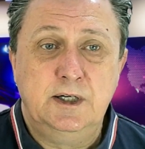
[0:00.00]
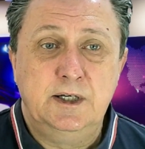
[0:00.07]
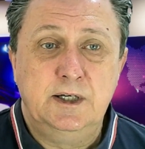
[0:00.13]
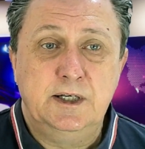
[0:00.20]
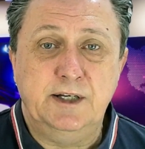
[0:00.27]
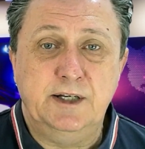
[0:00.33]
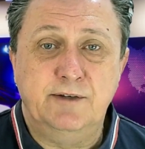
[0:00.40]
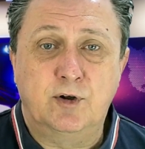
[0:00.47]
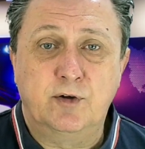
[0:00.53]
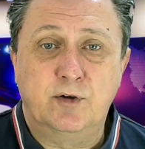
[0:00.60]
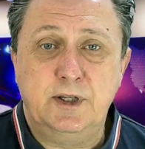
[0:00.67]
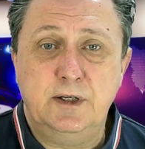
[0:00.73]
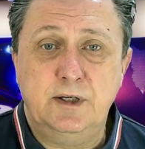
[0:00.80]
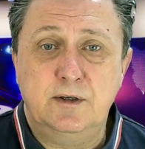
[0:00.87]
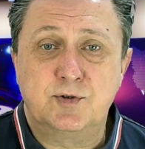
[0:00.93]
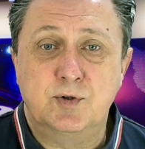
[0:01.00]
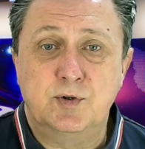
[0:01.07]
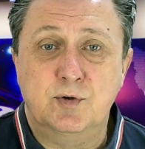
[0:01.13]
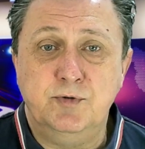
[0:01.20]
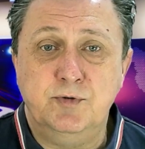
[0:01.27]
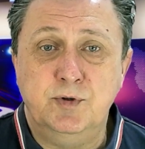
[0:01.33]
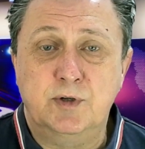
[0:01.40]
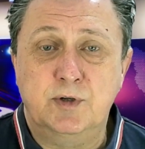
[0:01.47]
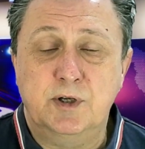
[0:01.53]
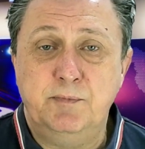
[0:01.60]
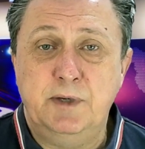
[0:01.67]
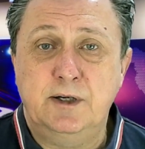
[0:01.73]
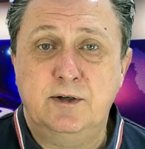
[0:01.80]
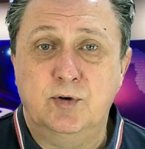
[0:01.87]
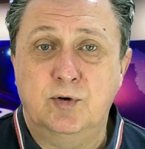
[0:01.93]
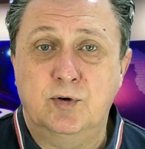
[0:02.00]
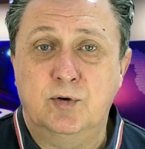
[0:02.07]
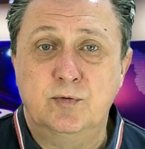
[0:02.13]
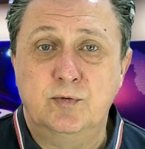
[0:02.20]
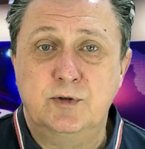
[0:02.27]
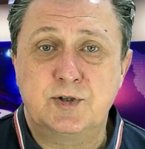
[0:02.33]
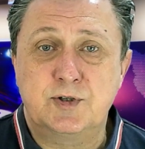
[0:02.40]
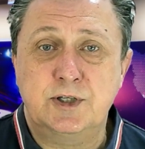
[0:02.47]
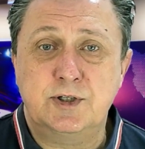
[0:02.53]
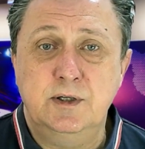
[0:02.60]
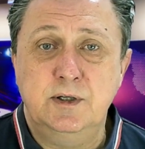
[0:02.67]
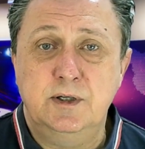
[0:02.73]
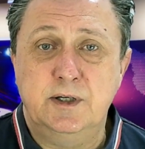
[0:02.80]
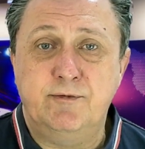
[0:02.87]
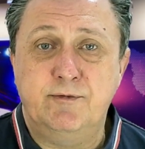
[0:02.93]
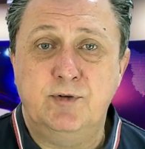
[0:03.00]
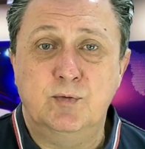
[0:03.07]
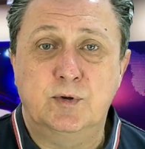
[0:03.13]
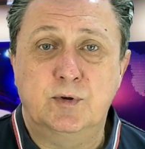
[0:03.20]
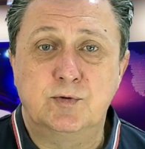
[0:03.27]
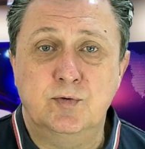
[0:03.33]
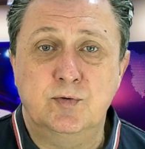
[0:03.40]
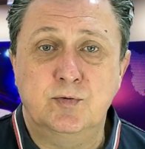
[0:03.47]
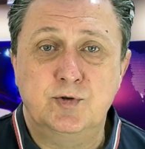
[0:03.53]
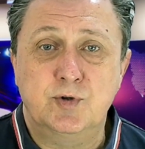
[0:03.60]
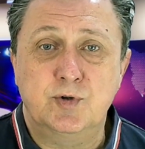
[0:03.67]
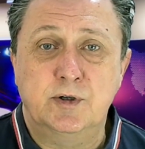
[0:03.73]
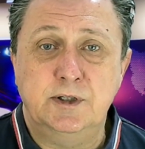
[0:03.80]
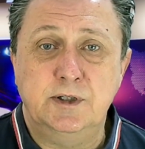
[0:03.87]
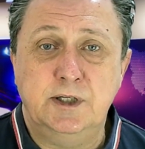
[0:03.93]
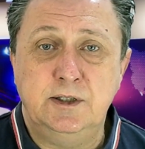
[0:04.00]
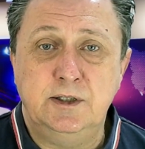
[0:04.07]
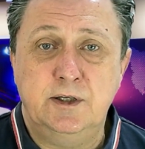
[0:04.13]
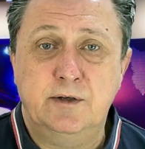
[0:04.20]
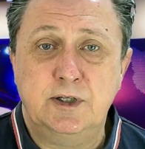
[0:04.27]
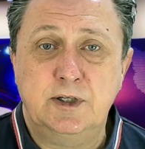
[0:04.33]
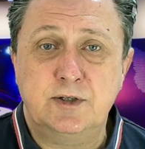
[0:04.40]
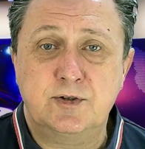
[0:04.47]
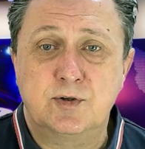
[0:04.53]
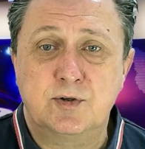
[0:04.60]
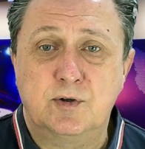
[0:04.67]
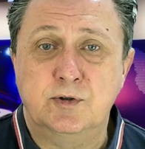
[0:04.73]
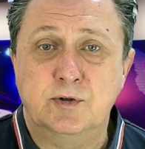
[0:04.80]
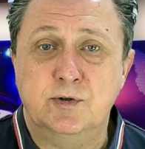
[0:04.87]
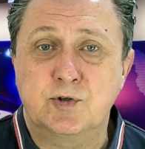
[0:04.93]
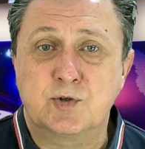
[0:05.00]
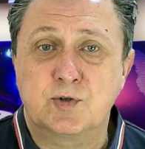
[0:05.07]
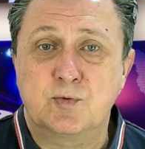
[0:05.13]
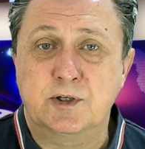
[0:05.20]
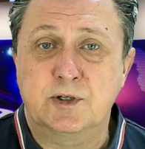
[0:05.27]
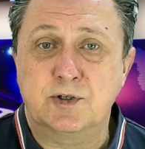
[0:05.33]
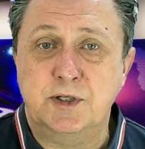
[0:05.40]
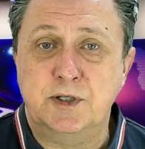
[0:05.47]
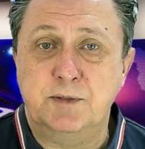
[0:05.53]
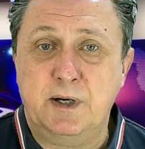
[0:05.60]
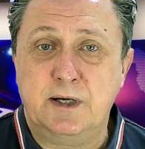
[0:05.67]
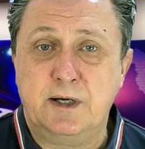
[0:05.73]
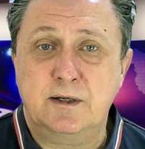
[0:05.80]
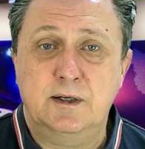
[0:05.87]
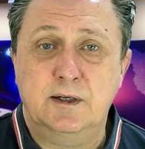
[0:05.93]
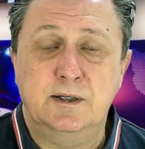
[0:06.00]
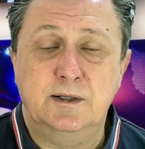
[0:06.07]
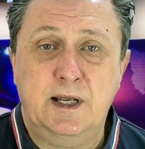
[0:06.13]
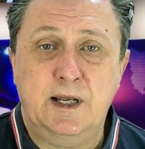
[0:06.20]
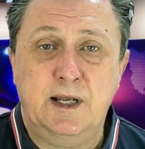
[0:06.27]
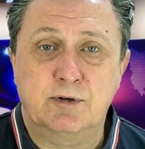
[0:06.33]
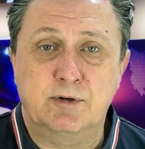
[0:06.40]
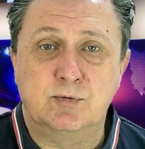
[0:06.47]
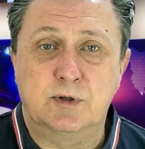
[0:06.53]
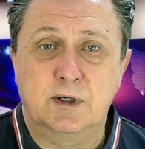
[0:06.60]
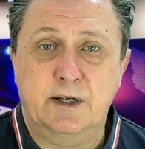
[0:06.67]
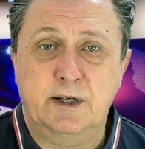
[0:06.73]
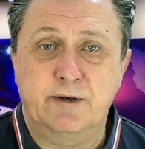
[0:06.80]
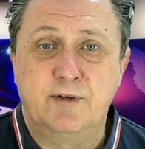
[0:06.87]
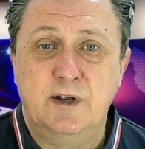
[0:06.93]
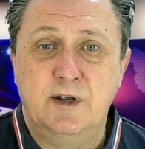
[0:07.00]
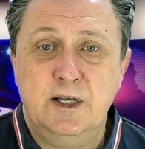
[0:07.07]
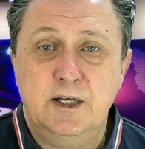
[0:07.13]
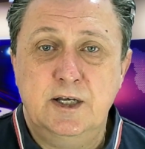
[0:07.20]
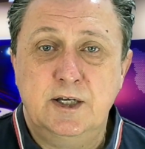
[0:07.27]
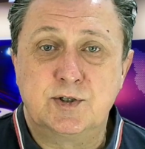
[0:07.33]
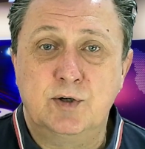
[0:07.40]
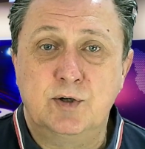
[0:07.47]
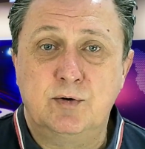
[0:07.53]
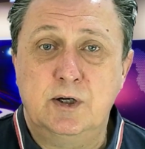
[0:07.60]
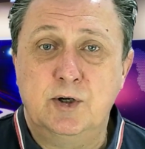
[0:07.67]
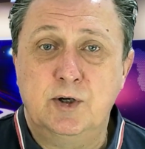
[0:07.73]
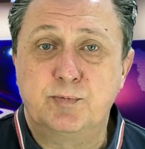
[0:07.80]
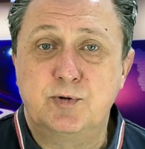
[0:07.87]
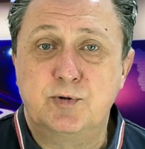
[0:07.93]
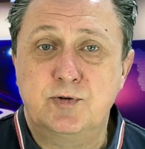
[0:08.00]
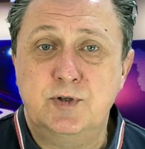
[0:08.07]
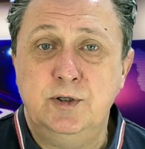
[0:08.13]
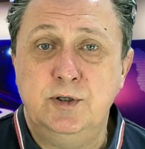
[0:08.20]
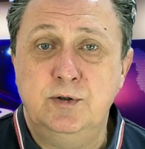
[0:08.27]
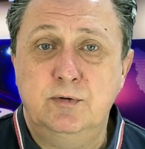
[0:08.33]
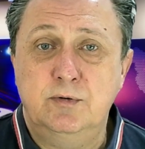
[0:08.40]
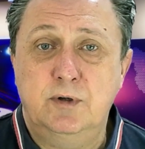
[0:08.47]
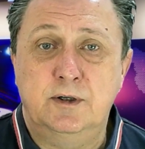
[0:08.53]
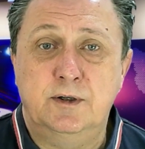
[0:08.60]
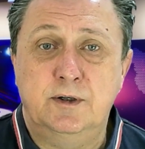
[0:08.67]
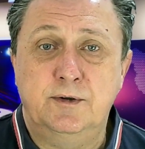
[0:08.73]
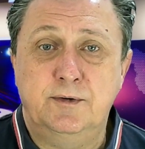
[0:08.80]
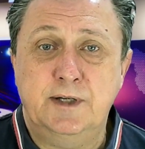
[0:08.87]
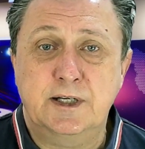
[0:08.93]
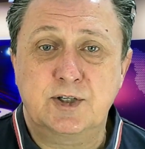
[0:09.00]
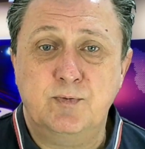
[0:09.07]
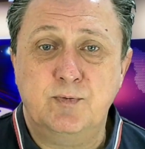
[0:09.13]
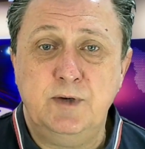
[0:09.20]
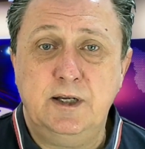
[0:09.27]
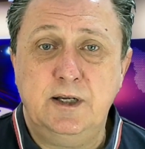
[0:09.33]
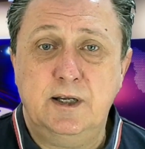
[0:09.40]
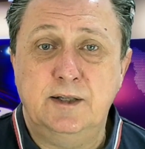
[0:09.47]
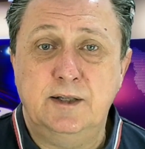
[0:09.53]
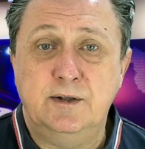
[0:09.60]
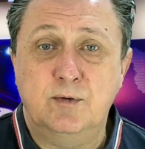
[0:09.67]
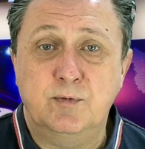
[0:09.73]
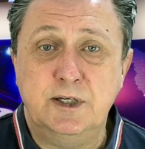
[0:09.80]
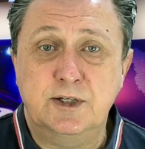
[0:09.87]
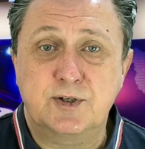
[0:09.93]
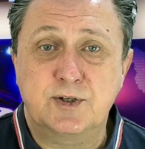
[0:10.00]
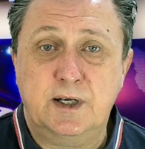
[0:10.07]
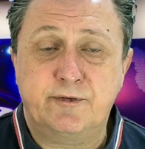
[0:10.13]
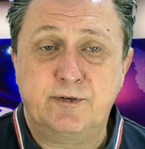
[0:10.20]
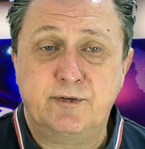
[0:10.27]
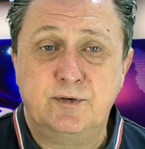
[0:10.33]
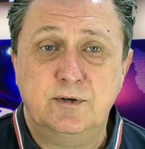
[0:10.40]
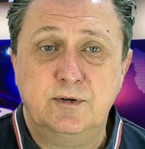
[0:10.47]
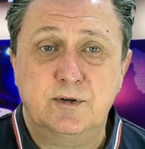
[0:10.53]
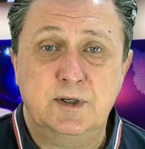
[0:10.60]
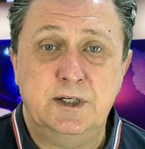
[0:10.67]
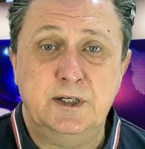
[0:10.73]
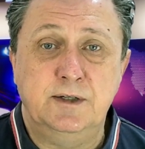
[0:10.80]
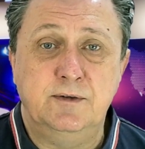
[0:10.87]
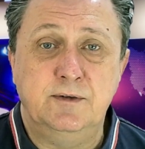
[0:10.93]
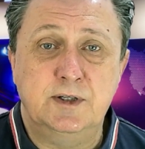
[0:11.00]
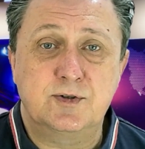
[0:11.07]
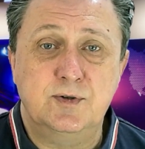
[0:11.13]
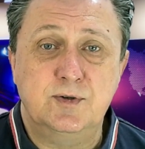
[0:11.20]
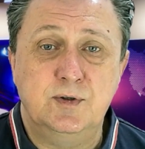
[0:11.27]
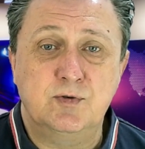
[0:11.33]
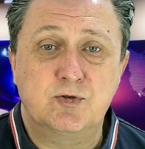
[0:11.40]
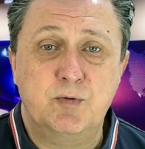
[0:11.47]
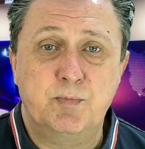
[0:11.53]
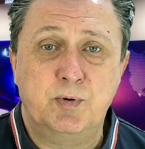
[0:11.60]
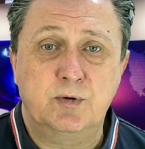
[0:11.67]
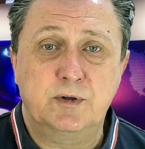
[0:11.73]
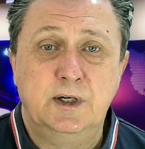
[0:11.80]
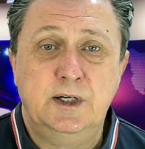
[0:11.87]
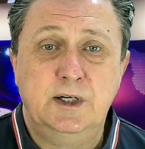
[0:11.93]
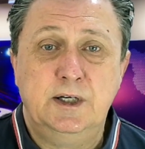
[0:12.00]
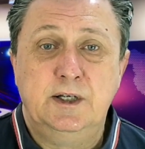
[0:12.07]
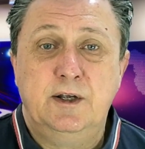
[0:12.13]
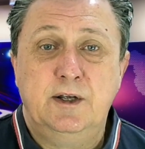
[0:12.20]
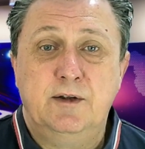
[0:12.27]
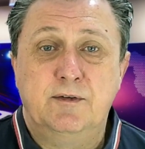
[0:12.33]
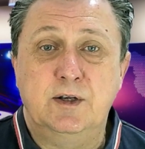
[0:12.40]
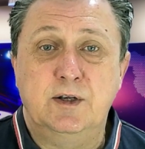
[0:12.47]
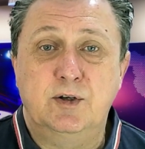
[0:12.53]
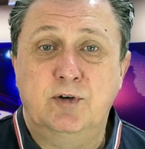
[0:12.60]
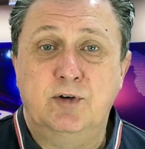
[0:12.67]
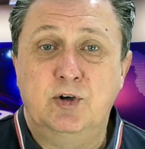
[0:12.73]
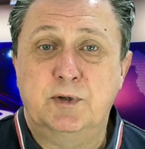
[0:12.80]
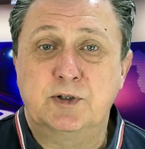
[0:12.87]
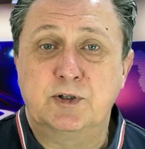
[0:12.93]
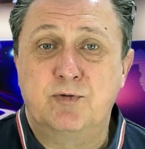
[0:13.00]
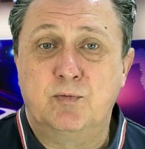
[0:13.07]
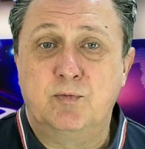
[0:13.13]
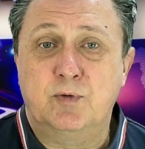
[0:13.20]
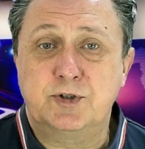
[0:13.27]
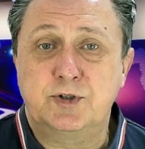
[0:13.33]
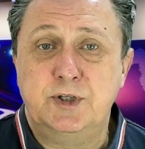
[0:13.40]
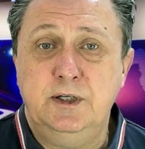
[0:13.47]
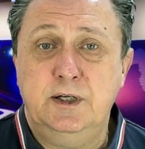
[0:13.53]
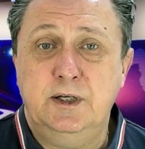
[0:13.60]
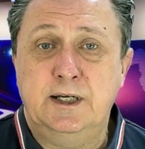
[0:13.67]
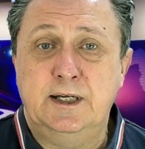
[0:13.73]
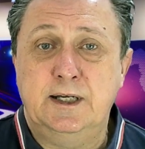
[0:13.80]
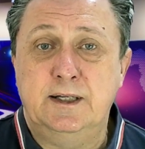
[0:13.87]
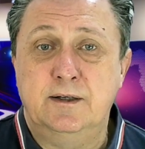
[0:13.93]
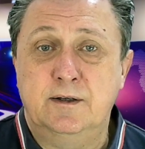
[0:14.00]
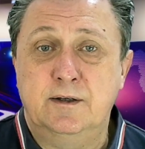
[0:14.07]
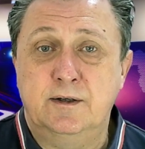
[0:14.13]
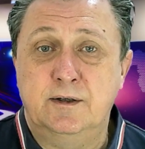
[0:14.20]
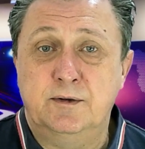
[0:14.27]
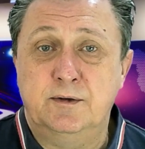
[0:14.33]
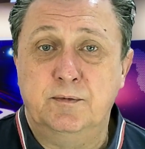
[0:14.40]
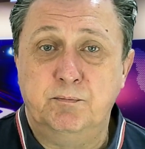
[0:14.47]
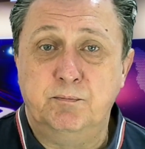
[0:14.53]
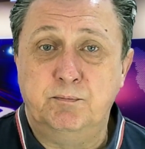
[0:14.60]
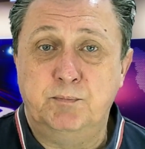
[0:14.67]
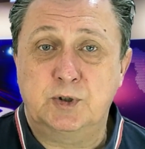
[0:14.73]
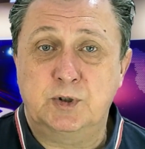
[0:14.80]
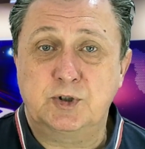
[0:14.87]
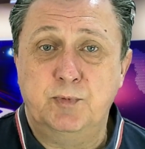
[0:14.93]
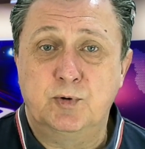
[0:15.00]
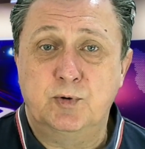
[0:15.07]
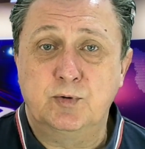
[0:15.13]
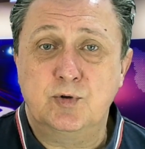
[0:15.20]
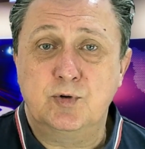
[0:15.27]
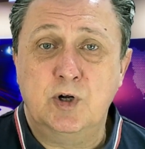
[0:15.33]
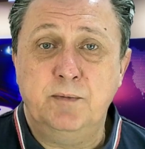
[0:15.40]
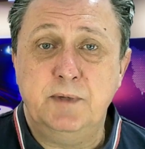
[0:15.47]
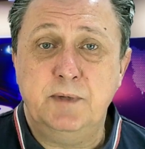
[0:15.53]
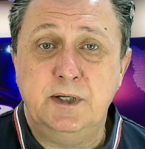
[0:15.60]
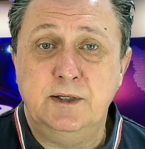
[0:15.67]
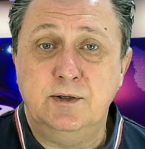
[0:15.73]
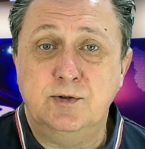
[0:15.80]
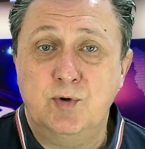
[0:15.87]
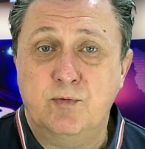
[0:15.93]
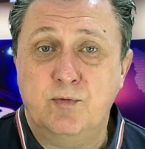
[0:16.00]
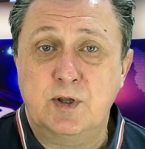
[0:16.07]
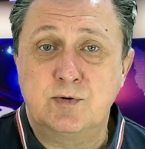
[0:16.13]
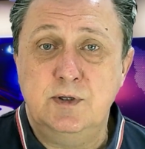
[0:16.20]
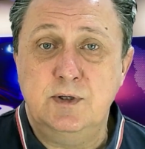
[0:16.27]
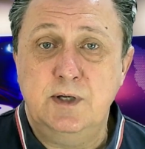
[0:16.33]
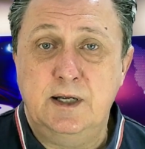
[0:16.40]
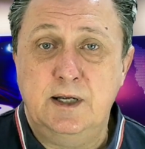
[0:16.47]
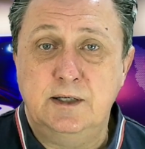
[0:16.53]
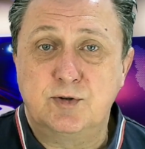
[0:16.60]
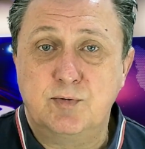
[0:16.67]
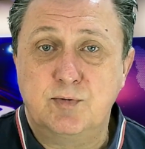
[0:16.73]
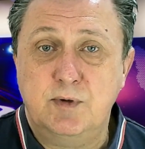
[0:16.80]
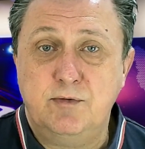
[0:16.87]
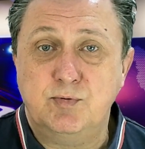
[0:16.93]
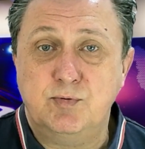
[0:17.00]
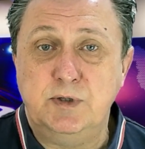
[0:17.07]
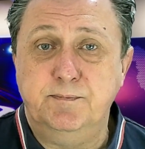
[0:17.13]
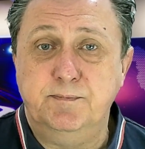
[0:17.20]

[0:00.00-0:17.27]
involved in. So you can make your own decision if you want to join any of this or you just want to sit back and have a good laugh. So I hope to see you next week and the weeks after in this news report. Thank you very much for watching, and much more to come in 2023.